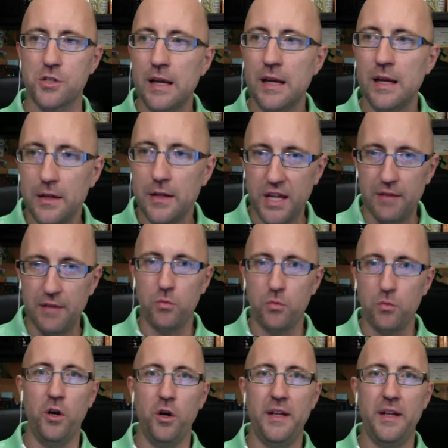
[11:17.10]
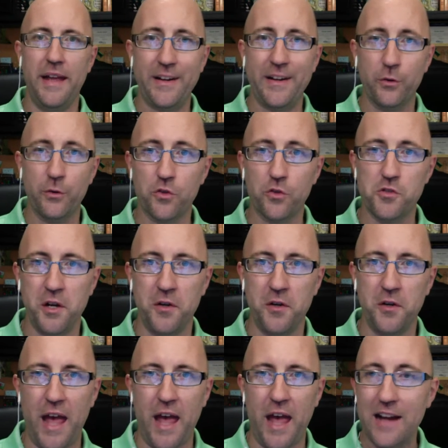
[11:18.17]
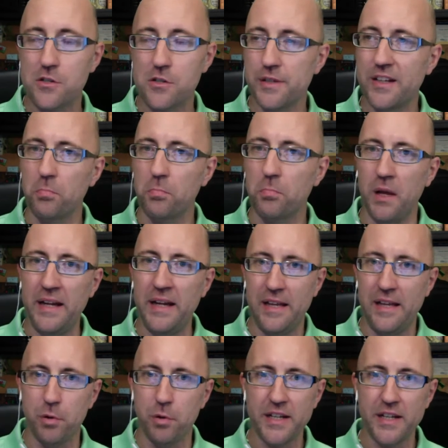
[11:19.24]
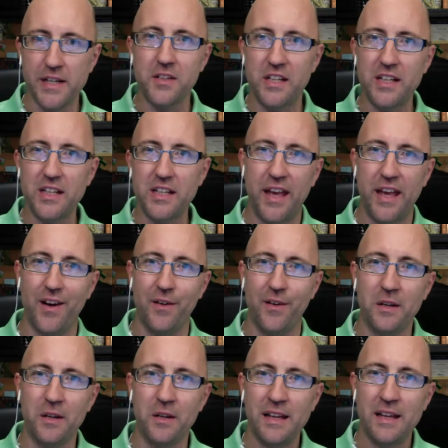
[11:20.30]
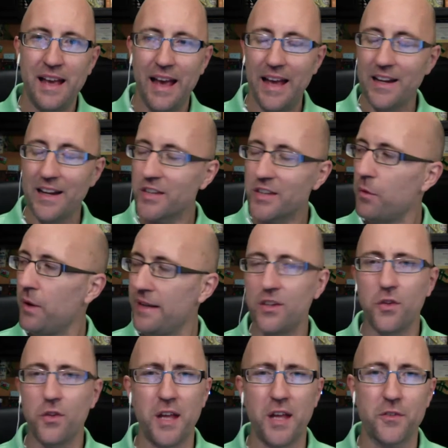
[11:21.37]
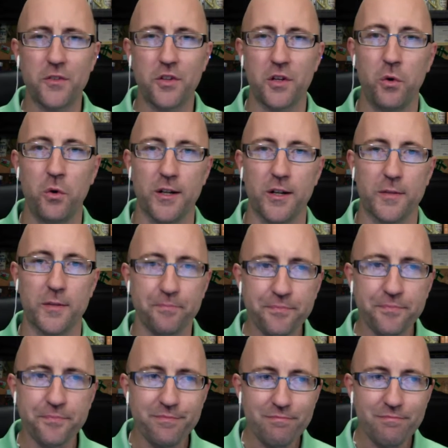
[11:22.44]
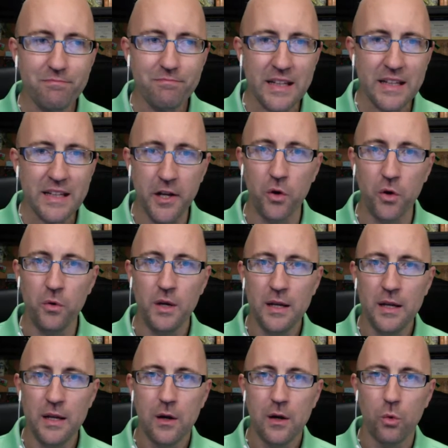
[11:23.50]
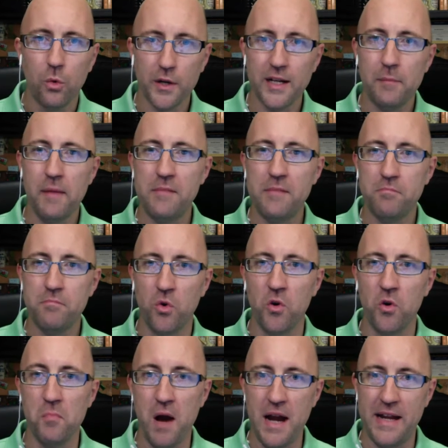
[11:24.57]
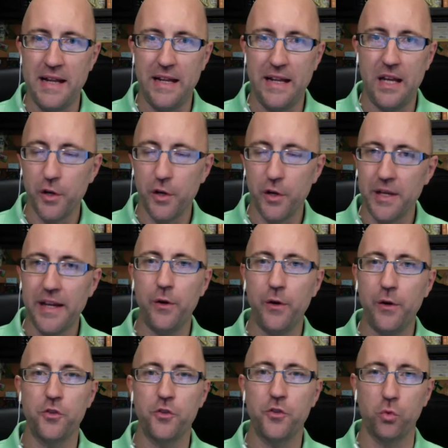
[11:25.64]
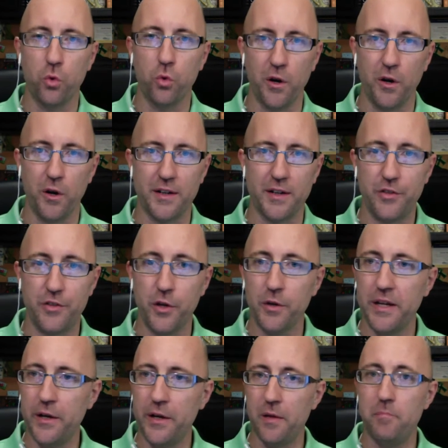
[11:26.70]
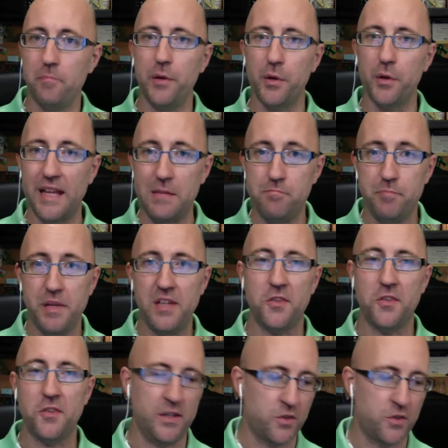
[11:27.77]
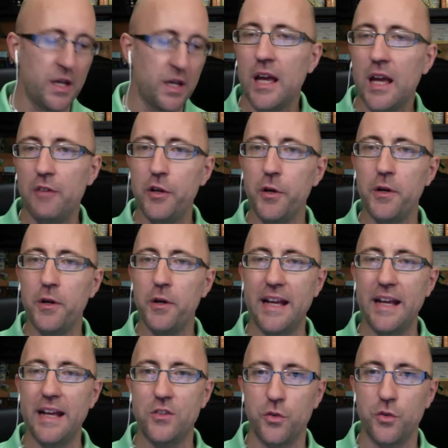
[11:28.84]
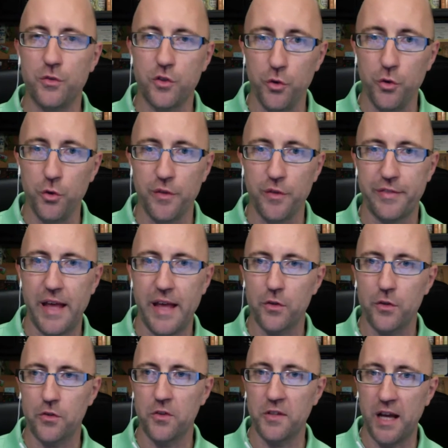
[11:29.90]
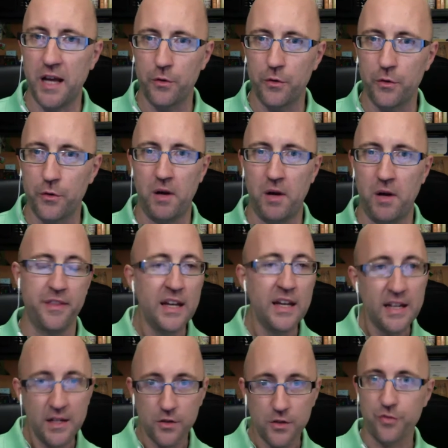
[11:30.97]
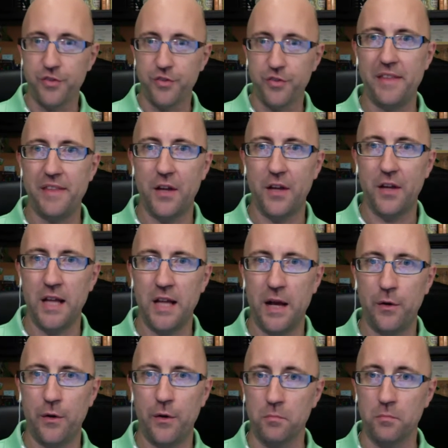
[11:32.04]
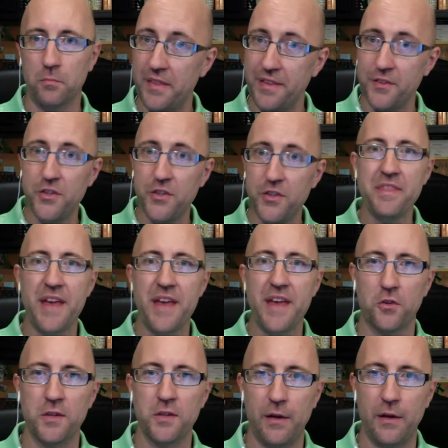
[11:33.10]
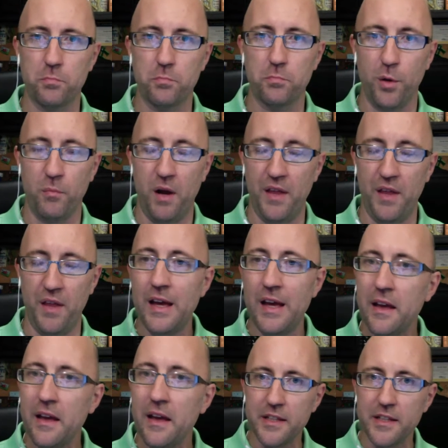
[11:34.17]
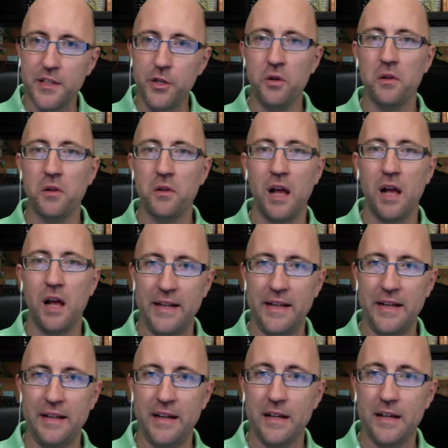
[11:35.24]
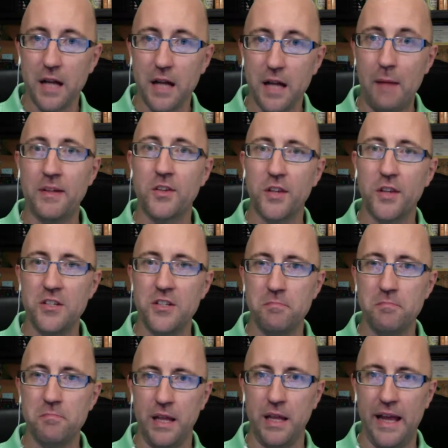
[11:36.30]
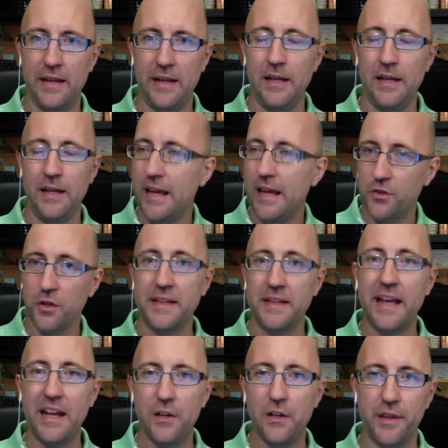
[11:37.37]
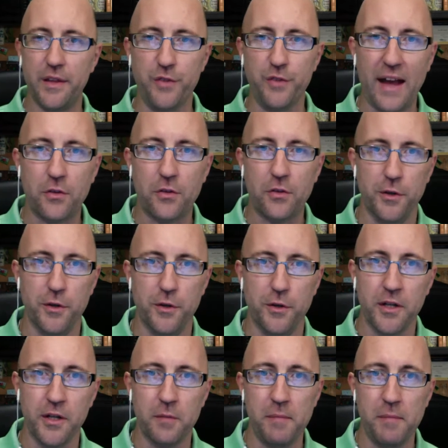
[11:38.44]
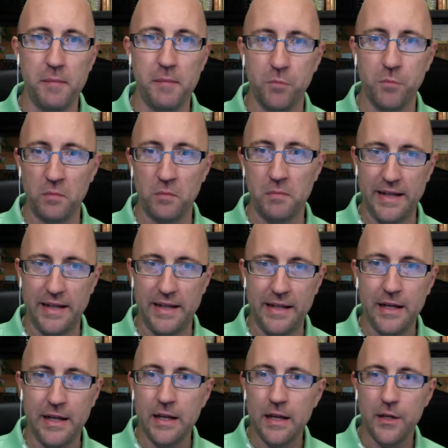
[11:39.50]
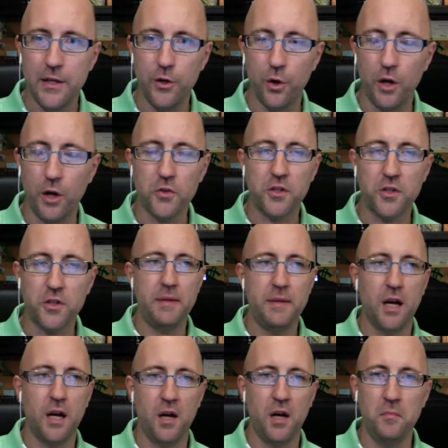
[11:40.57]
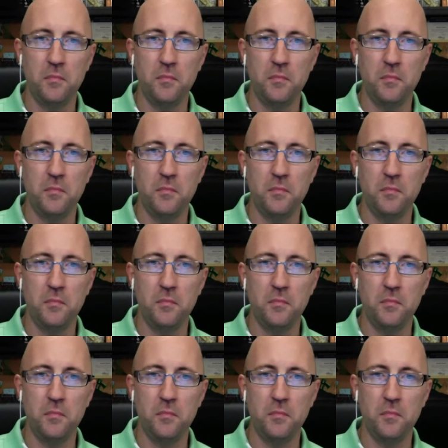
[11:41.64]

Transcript: David Wood and Chris Jones actually explain it in pretty good detail. And I'll tell you what, this is how it's going to work. You know, we're going to make more money. If you're here to work, if you're here to build a business, if you're here to get to $2,000 a month, to $5,000 a month, and $10,000 per month, the Uniline compensation plan is going to get you there faster. You're going to make more money. You're also going to become,